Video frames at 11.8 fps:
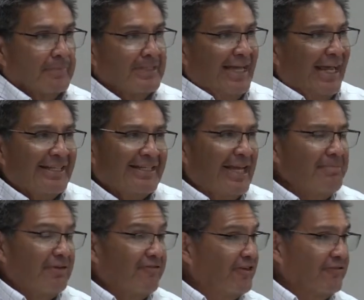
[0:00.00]
Dad gave
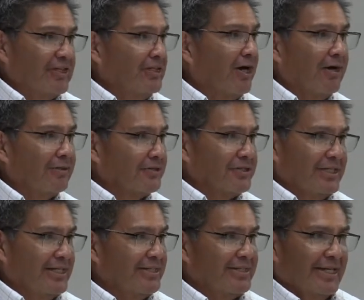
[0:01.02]
me $50 and
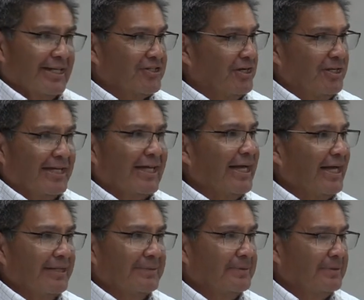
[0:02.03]
he said, that's all I
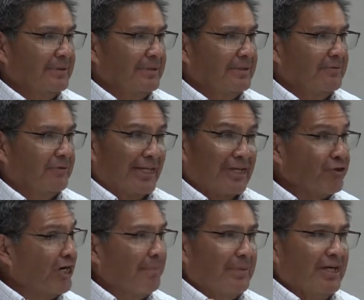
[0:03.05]
got. When they
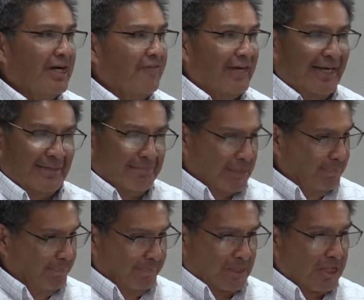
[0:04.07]
dropped me off, I had my
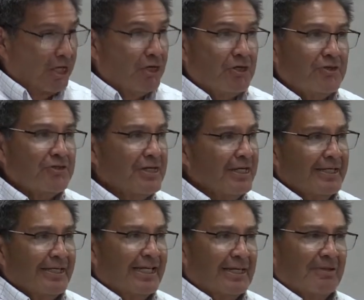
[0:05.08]
clothes,
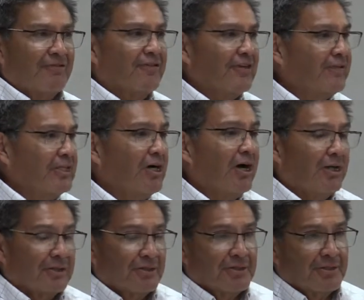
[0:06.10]
gave me
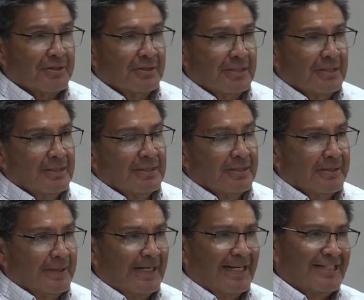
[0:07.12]
$50.
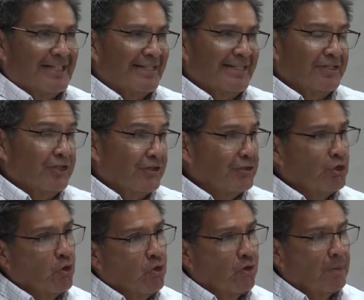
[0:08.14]
And I checked into the
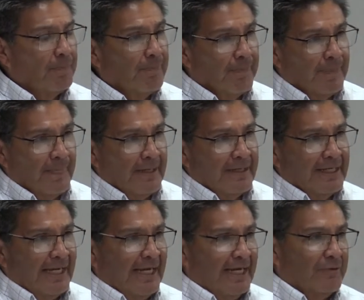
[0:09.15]
dorm.
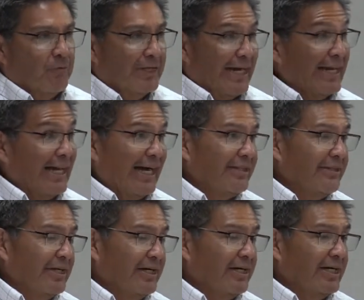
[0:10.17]
And when I got
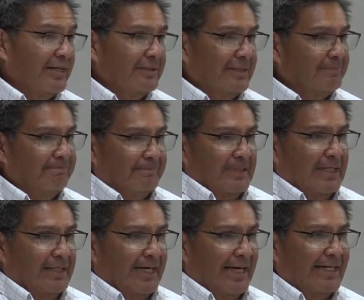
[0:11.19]
there,
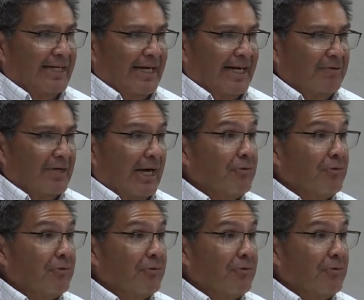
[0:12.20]
I, I, I,